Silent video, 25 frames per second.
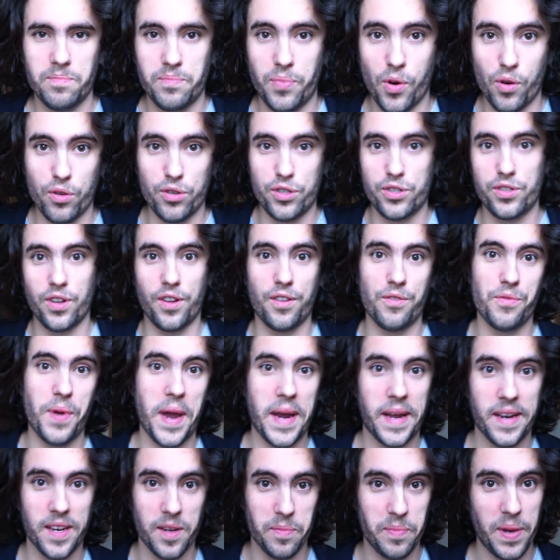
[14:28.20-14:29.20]
post on a
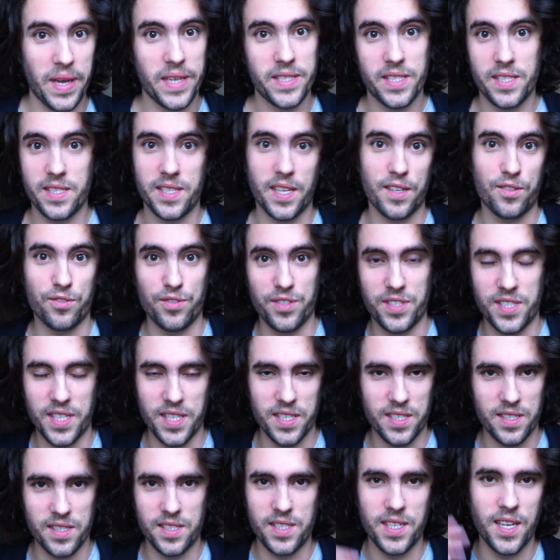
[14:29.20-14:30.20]
regular basis and
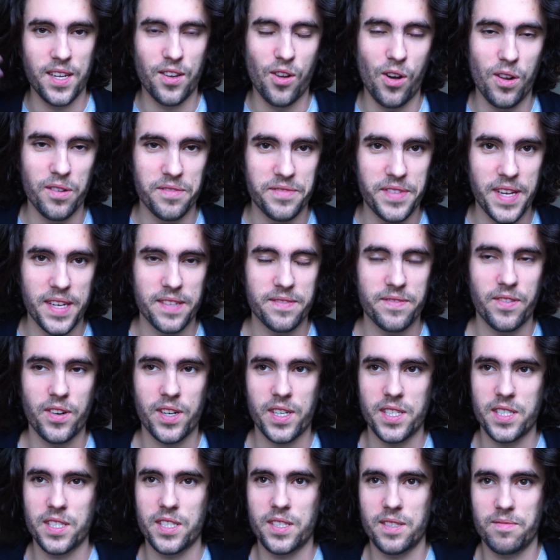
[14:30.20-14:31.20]
consistency and all of that
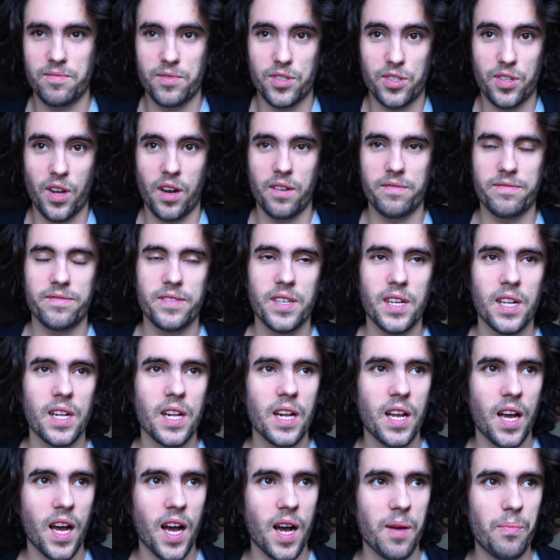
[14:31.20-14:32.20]
fucking
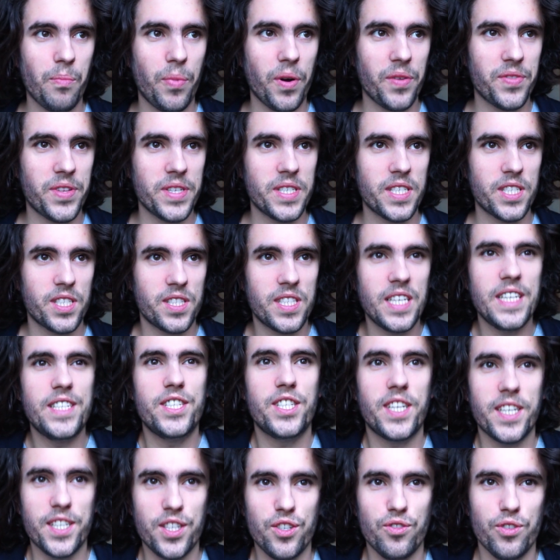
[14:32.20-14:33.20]
stuff. But this is
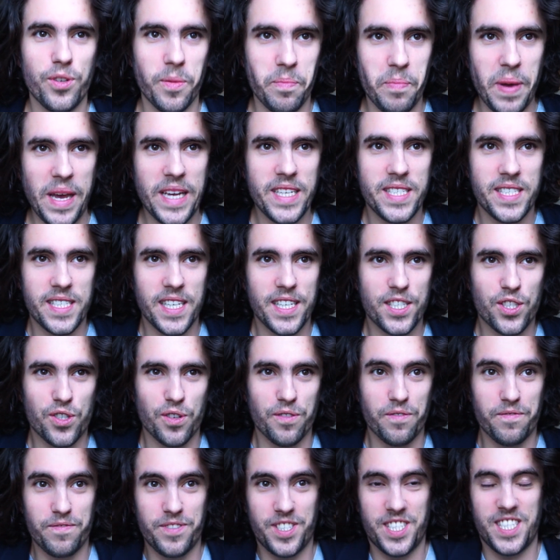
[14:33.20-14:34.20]
teaching you the basics
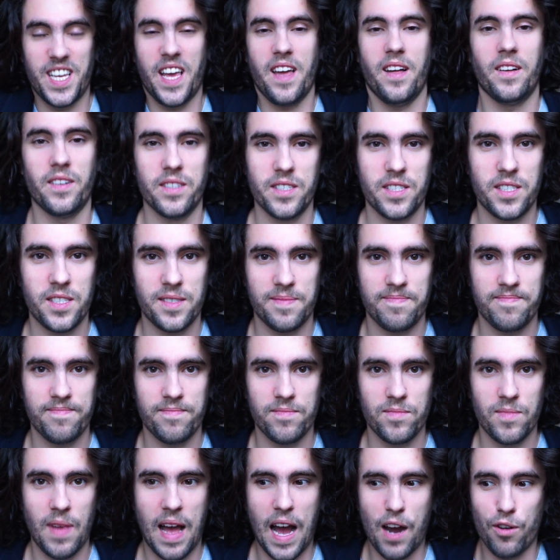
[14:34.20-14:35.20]
of sales.
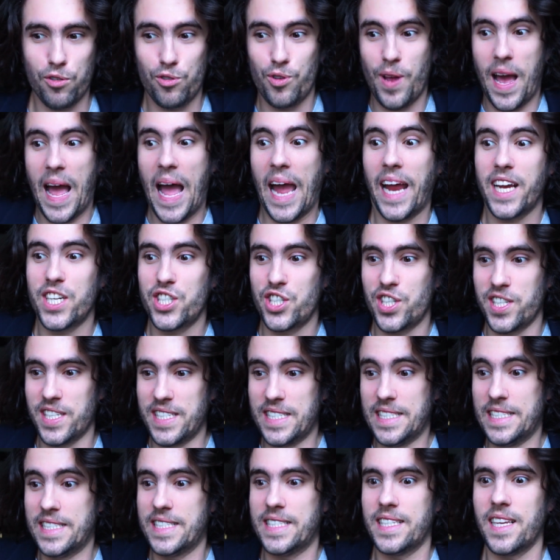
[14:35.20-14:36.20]
How to
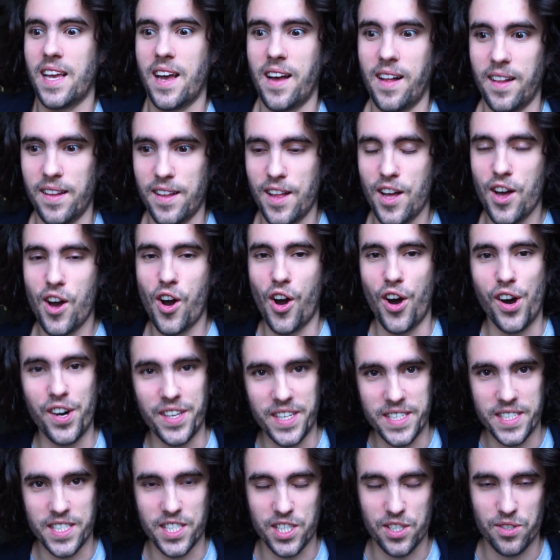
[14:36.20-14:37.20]
actually sell
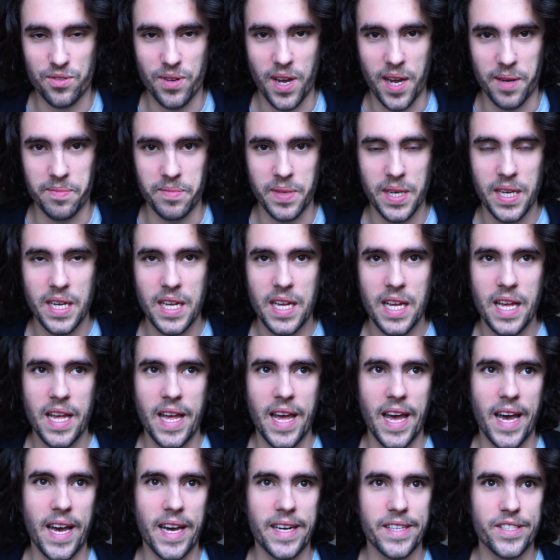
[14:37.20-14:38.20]
on Instagram.
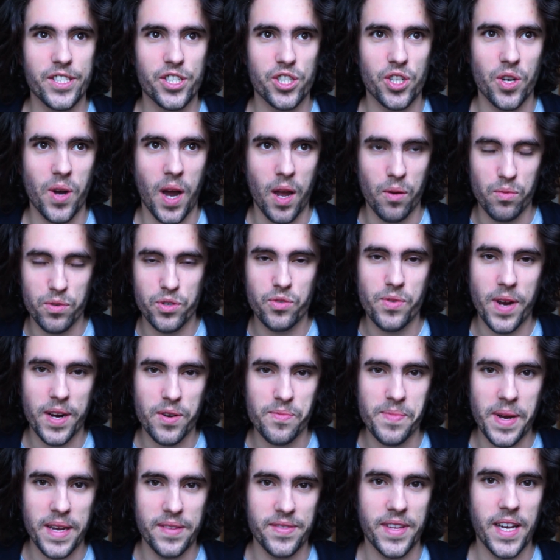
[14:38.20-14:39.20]
And so I would
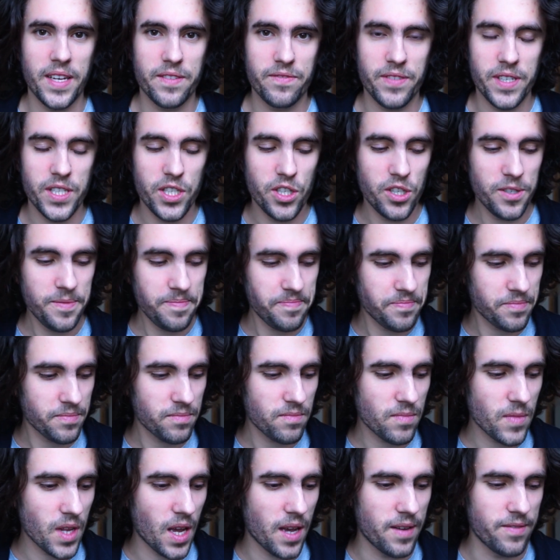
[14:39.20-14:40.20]
recommend that video.
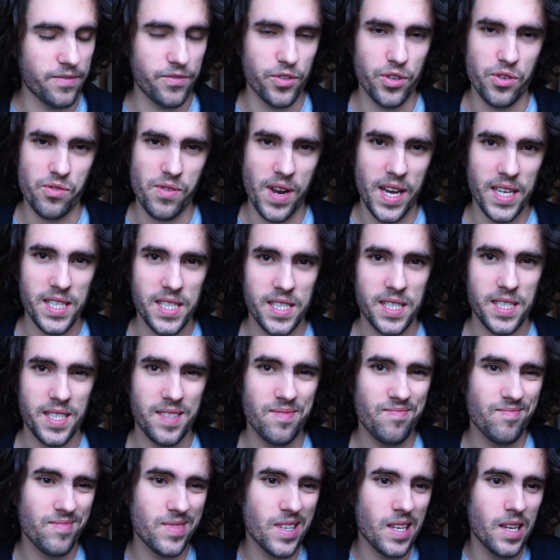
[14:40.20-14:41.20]
And for the
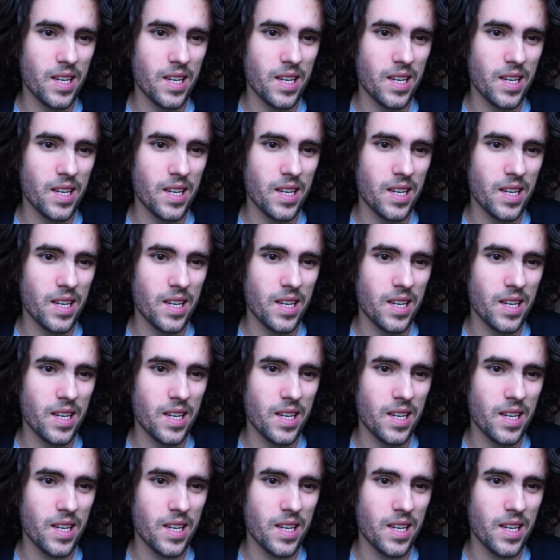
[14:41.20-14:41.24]
rest,